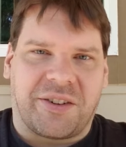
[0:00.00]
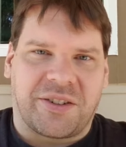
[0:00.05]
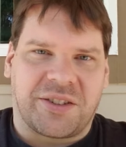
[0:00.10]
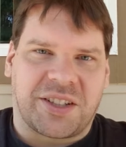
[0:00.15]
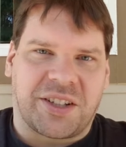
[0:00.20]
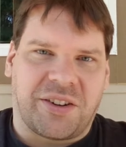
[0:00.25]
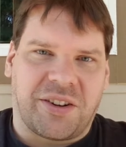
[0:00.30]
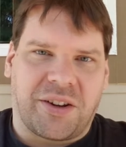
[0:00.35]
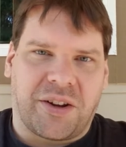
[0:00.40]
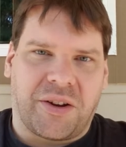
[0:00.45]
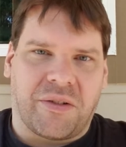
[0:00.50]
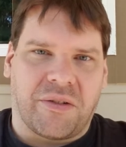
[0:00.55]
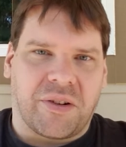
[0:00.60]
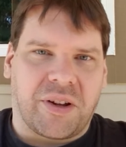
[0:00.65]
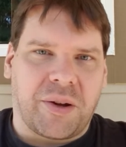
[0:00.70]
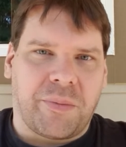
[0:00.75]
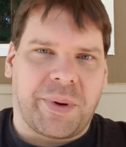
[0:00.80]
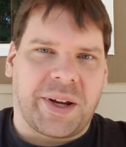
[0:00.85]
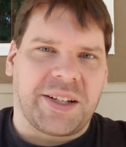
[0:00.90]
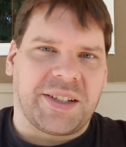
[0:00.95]
they're selling you a
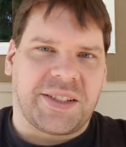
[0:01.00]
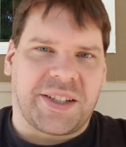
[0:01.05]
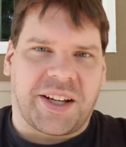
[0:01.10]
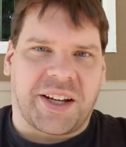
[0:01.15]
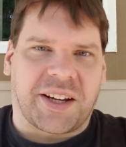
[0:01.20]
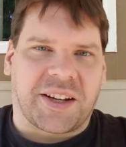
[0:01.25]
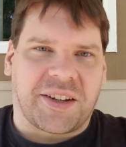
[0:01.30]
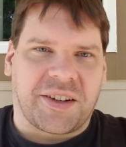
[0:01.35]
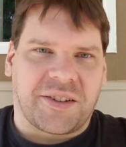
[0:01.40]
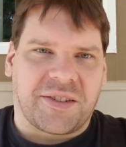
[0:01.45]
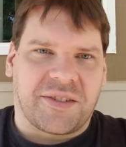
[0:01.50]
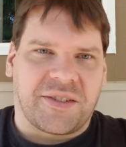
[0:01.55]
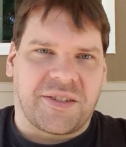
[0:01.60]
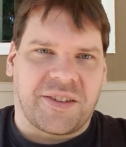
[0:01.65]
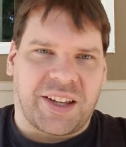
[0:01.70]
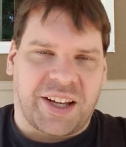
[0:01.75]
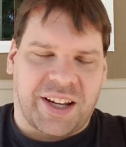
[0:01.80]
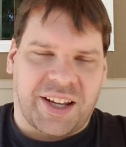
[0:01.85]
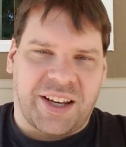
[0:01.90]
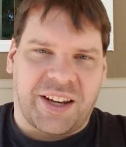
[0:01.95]
really big dick
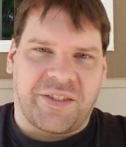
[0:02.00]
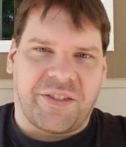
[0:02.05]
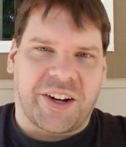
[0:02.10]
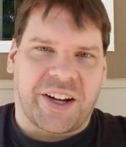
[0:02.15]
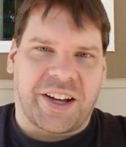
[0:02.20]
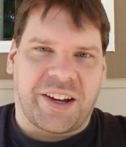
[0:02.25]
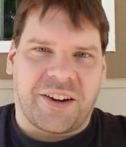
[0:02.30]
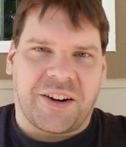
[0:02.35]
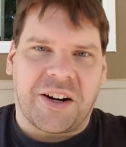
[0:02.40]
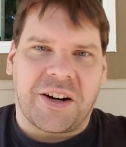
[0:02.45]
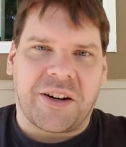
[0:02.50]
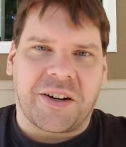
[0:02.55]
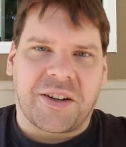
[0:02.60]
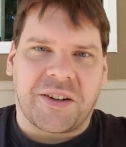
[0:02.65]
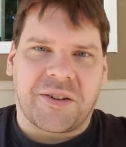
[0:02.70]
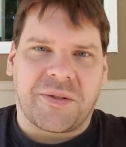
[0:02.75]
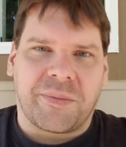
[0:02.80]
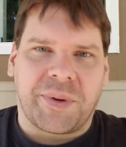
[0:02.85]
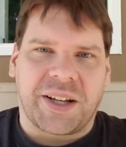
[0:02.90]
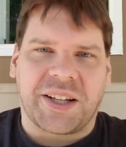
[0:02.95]
that can never get hard
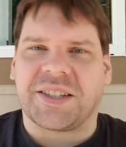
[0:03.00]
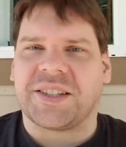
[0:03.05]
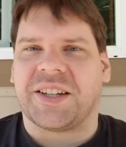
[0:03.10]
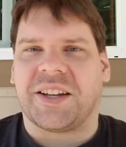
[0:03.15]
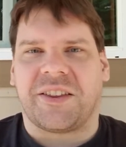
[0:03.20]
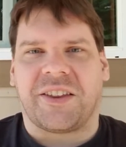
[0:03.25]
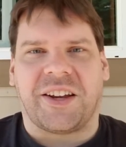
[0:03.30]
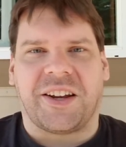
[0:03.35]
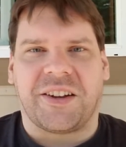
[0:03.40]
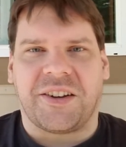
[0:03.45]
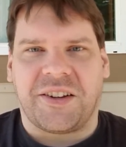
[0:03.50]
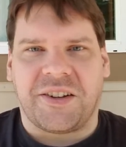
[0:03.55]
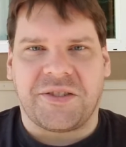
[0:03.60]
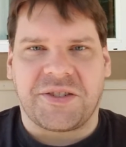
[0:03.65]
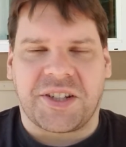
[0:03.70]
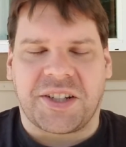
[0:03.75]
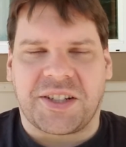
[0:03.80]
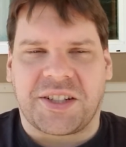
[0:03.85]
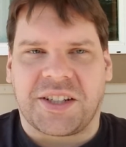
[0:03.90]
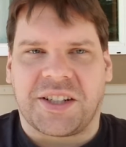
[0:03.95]
because nothing can
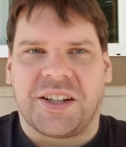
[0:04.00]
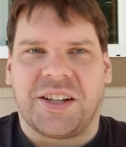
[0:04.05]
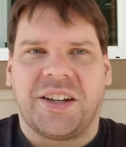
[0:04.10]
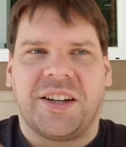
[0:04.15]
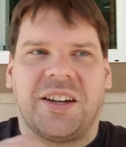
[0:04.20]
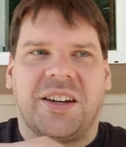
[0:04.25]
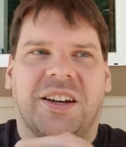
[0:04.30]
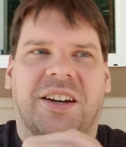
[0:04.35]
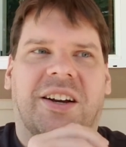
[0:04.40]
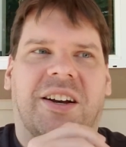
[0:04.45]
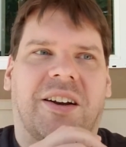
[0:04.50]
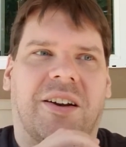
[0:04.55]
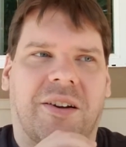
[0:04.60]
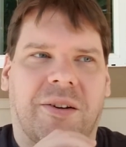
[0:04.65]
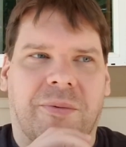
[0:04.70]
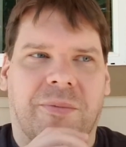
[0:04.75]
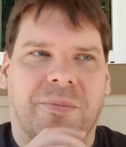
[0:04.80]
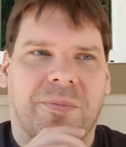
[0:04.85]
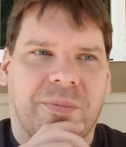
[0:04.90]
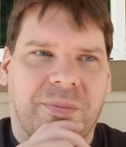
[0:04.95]
use it.
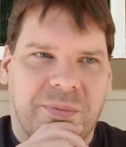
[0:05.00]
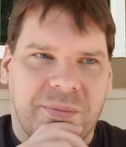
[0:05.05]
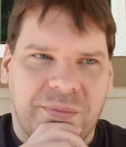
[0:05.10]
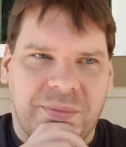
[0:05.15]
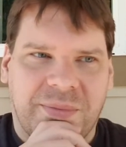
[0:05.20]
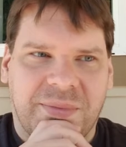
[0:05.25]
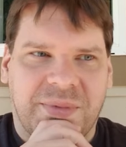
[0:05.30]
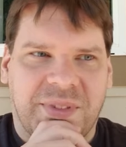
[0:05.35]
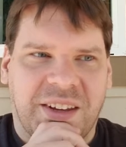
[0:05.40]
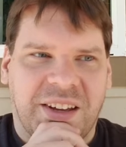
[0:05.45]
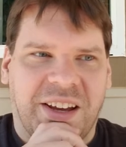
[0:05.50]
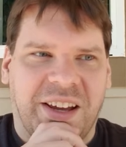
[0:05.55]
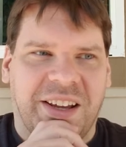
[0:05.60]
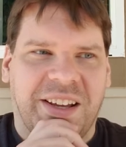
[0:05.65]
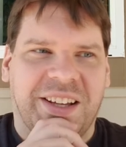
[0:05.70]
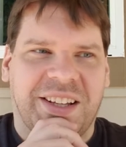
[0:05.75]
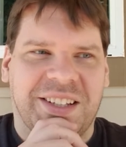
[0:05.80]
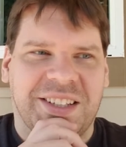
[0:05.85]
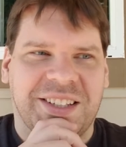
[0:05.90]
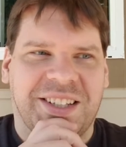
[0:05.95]
So
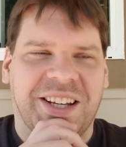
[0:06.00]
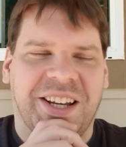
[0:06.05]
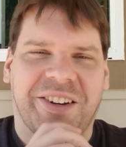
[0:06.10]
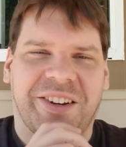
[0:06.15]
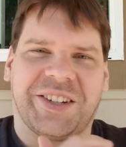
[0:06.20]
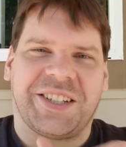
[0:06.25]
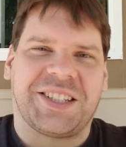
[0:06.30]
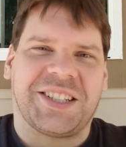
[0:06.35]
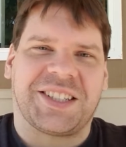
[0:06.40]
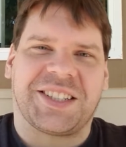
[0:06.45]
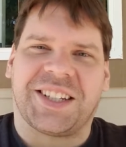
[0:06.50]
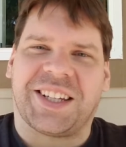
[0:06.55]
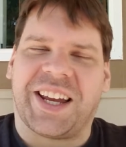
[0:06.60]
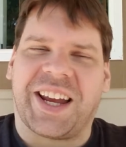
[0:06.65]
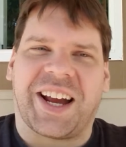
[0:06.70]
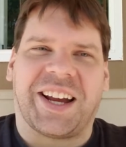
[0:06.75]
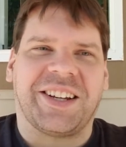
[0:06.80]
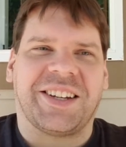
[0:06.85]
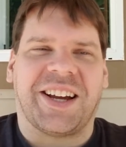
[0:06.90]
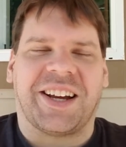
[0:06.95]
it's just
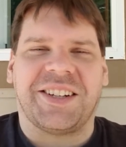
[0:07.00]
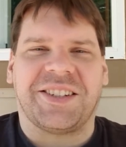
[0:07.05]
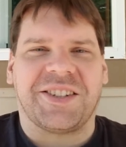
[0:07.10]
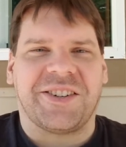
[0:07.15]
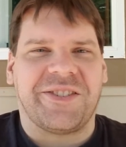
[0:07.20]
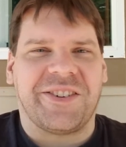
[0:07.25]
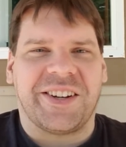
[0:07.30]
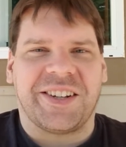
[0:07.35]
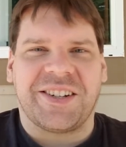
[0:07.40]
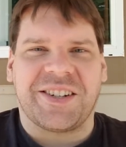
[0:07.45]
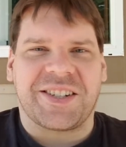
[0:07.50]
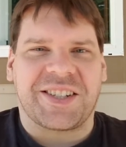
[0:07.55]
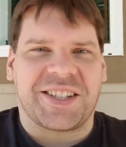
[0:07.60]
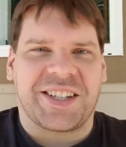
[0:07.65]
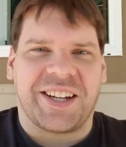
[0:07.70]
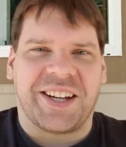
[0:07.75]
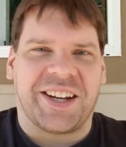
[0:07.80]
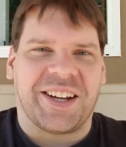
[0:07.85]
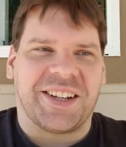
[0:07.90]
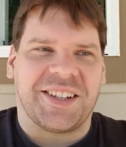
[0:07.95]
like, I don't
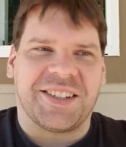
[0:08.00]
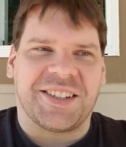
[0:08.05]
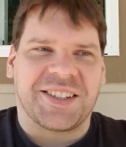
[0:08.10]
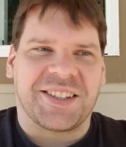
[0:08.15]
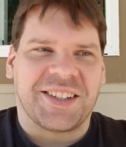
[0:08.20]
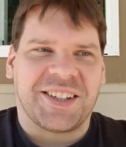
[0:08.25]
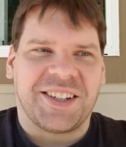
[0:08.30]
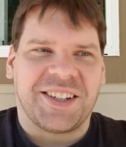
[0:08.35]
understand